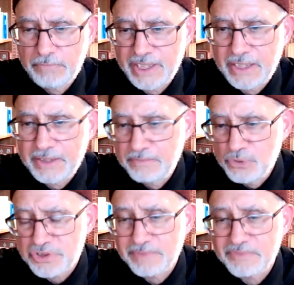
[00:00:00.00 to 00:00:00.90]

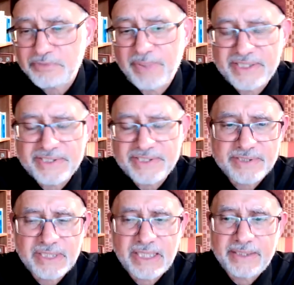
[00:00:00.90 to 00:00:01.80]
making Muslim
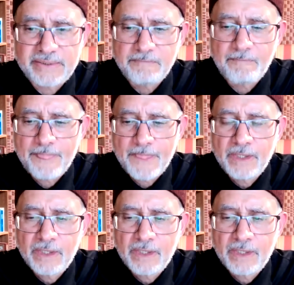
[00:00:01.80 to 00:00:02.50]
spaces, and